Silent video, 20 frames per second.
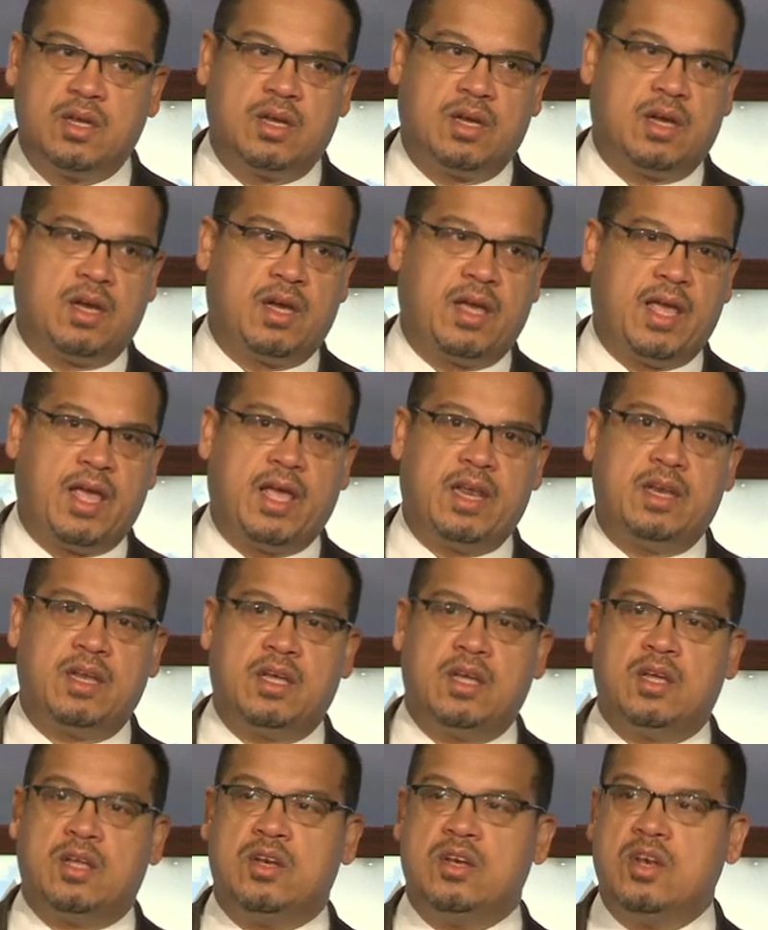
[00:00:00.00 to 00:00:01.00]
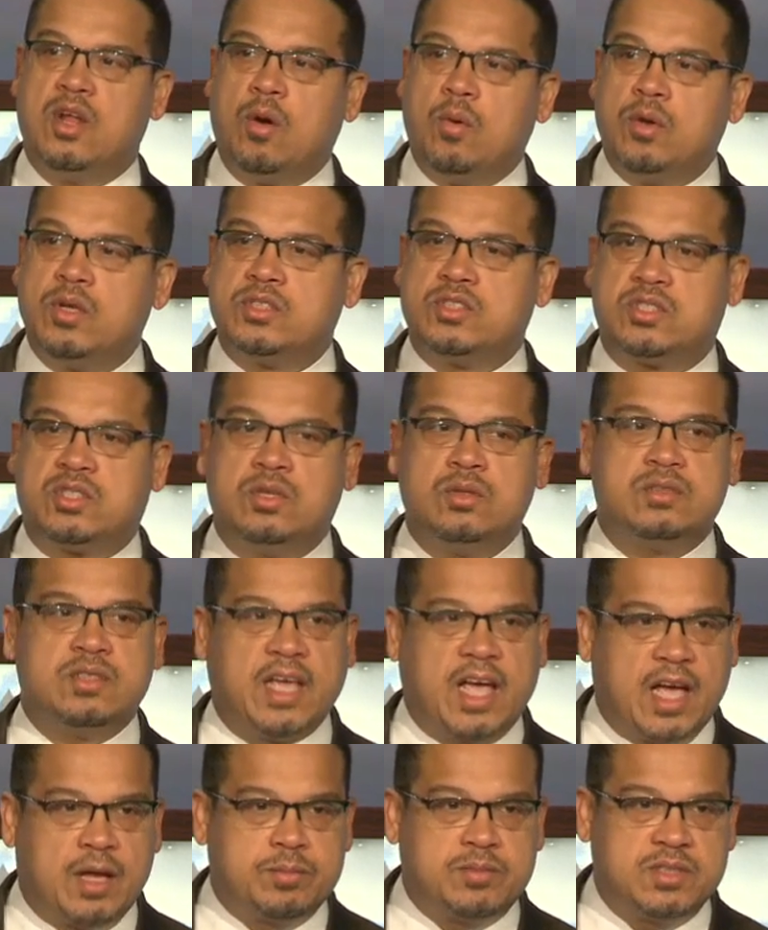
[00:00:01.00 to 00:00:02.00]
had no excuse
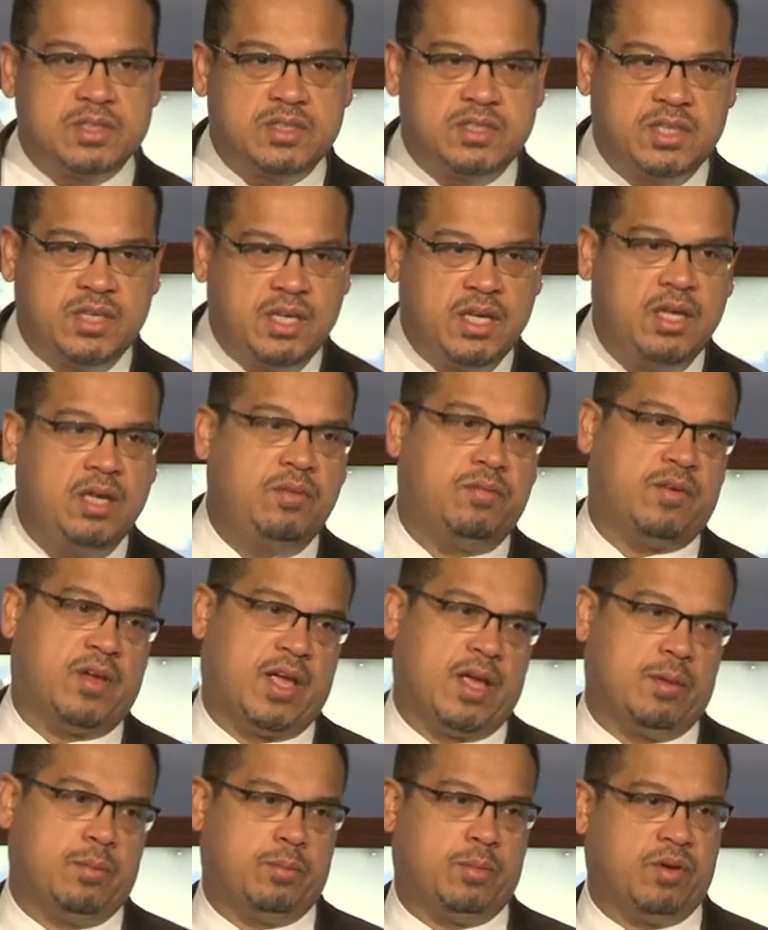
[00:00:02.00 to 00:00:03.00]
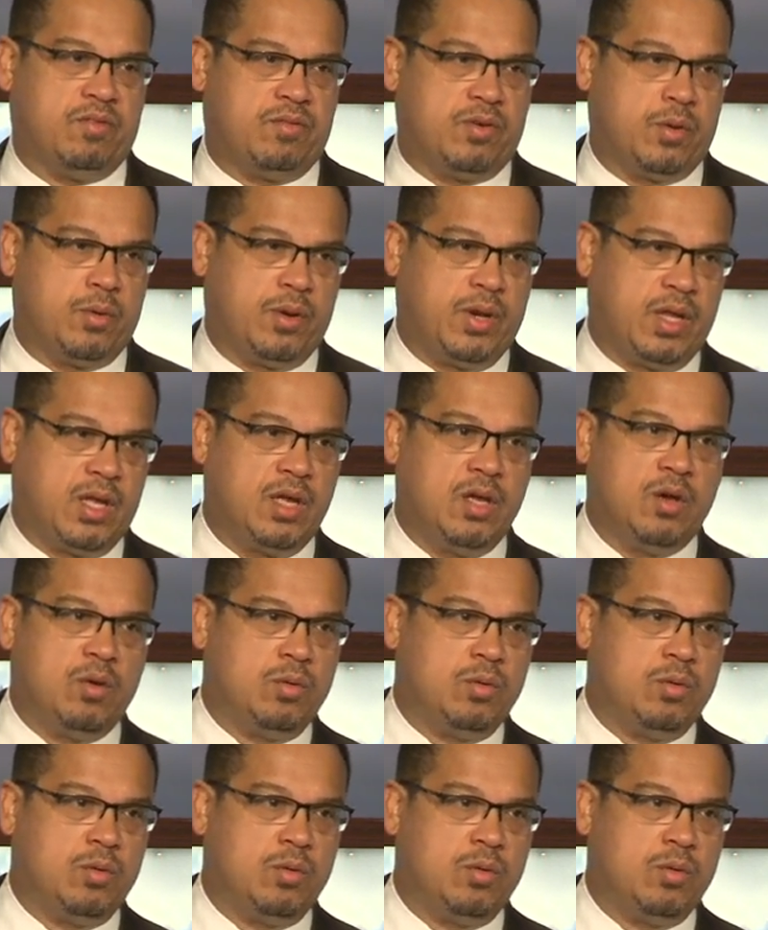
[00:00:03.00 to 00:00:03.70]
absentee voting,